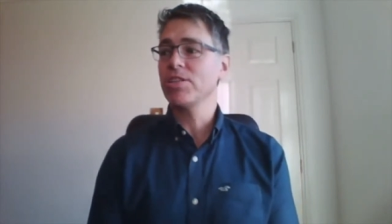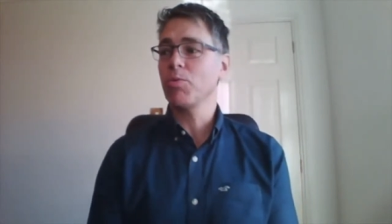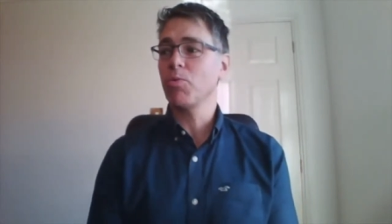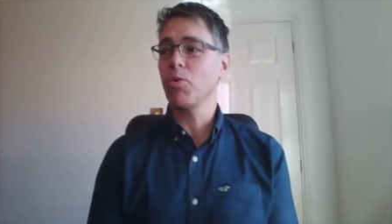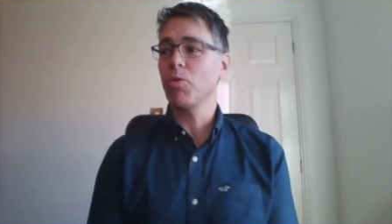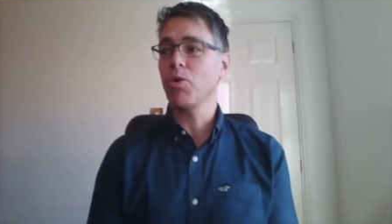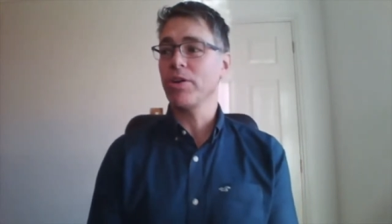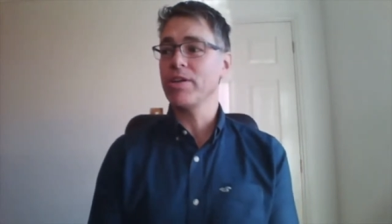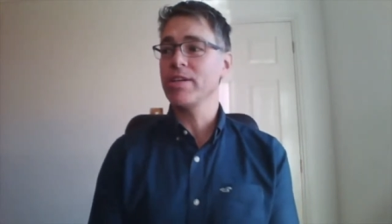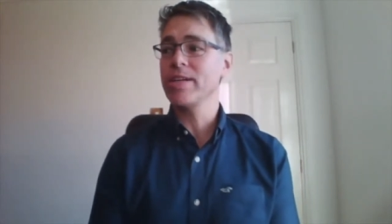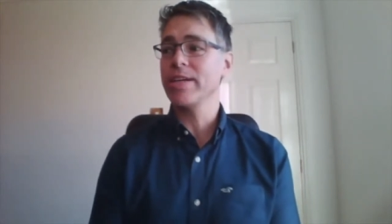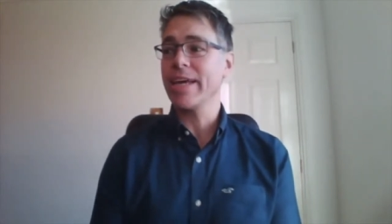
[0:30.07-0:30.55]
I
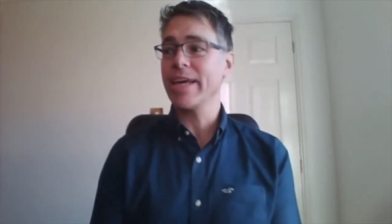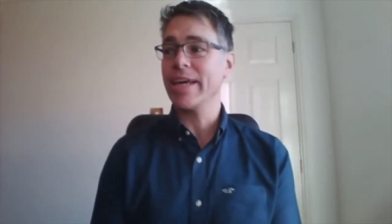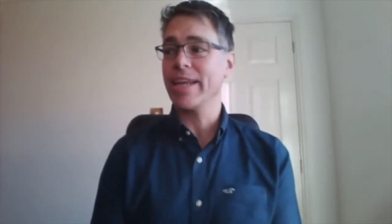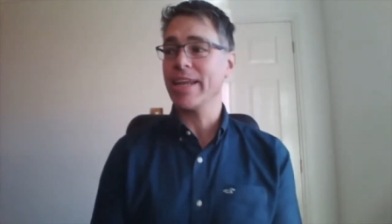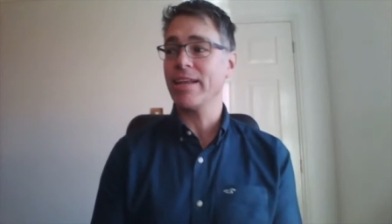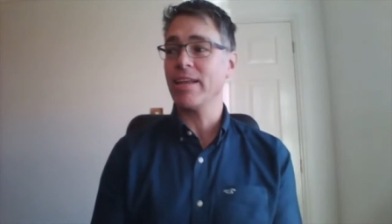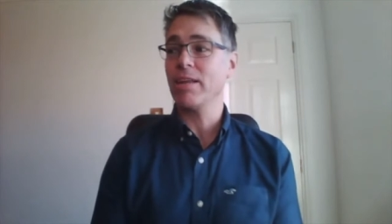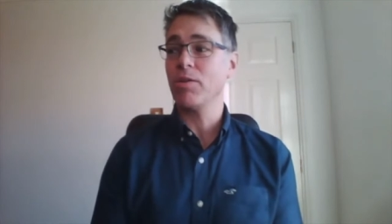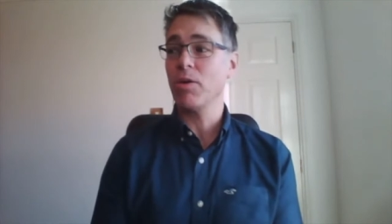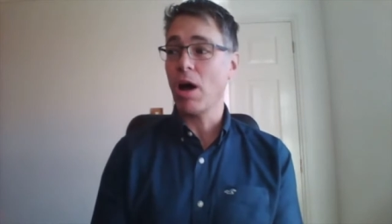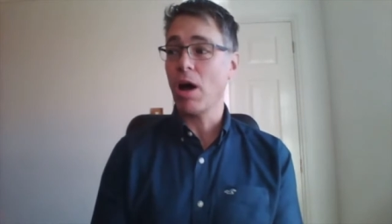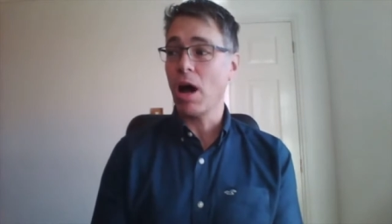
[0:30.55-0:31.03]
want to get
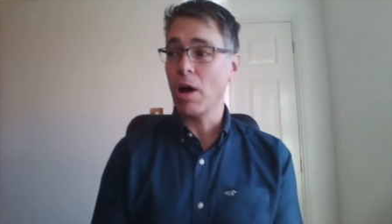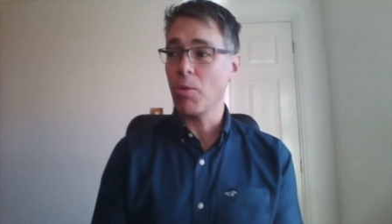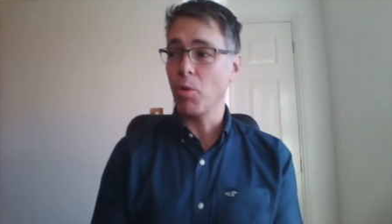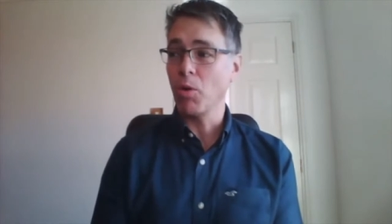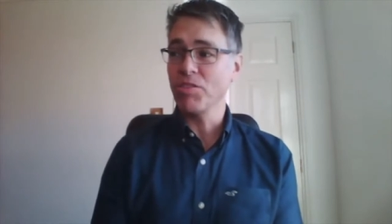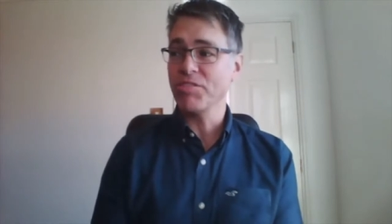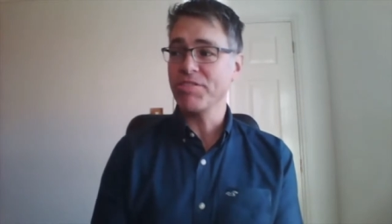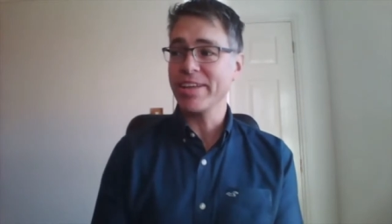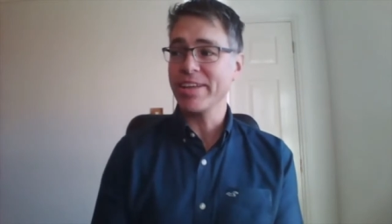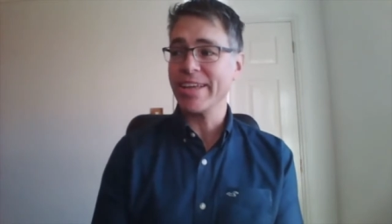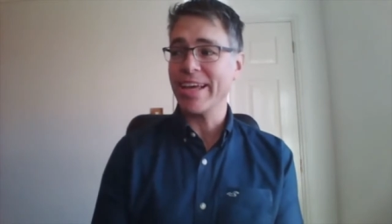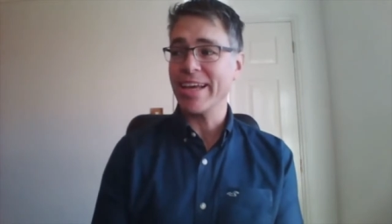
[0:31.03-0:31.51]
it. I
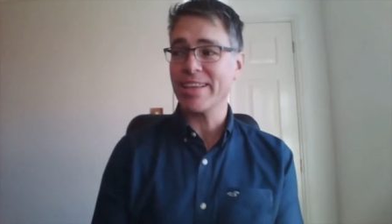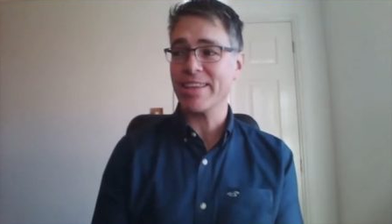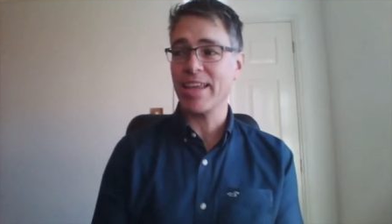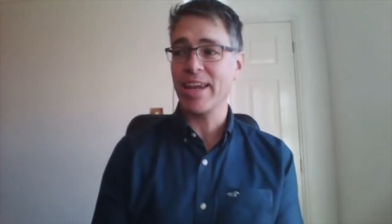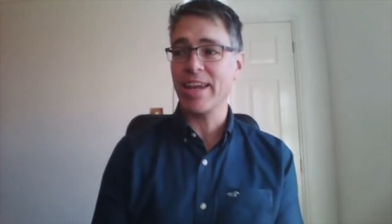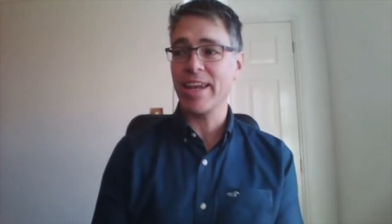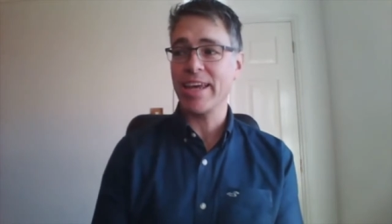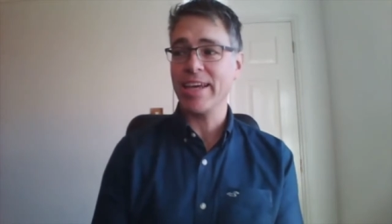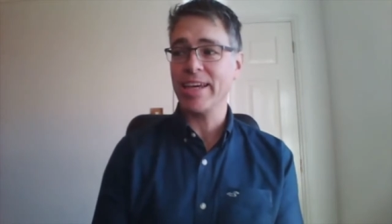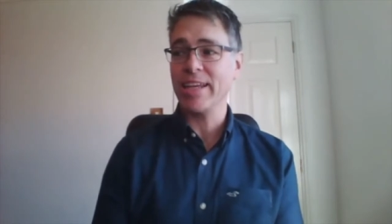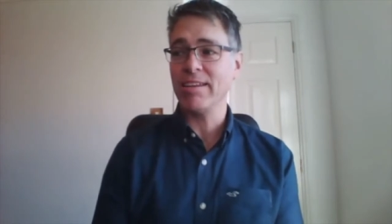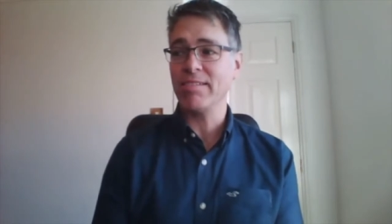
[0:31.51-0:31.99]
want to get the
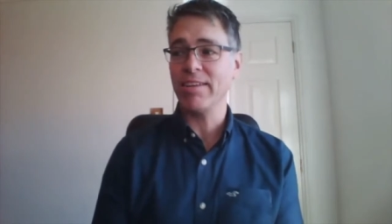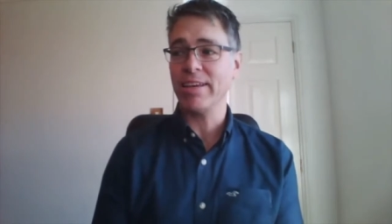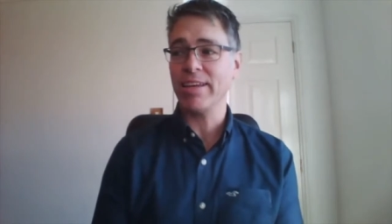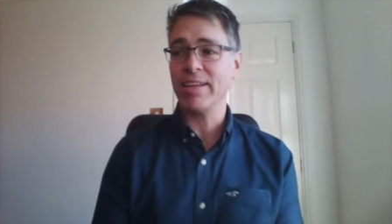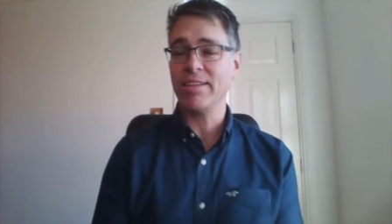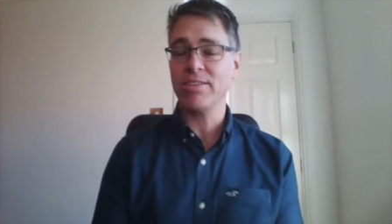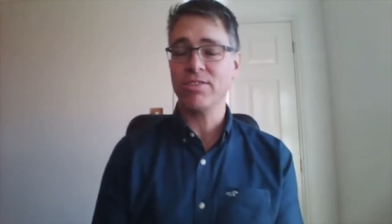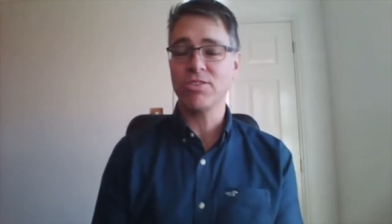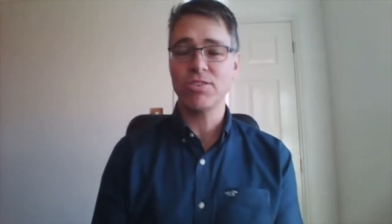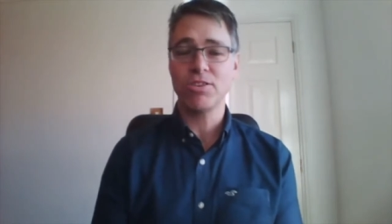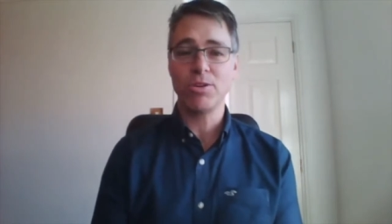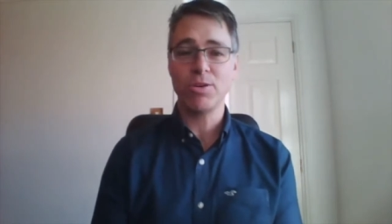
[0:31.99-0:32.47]
ladies
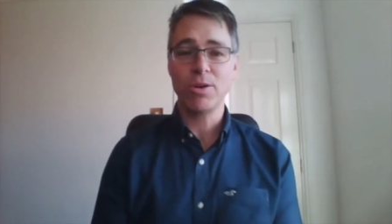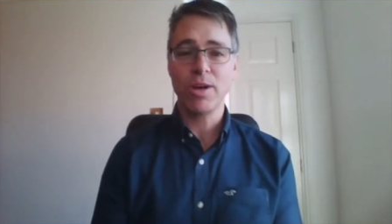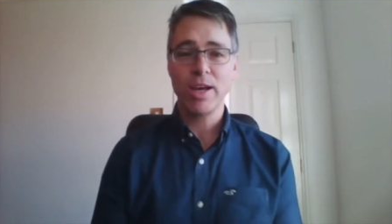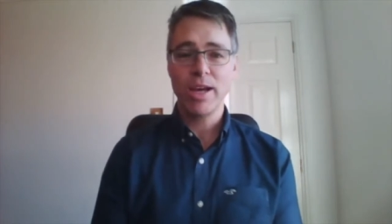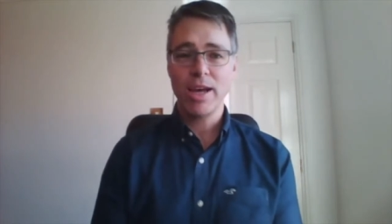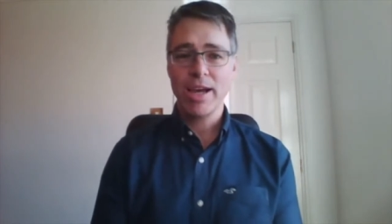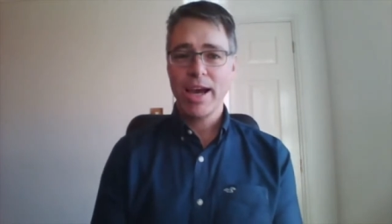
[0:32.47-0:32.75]
into.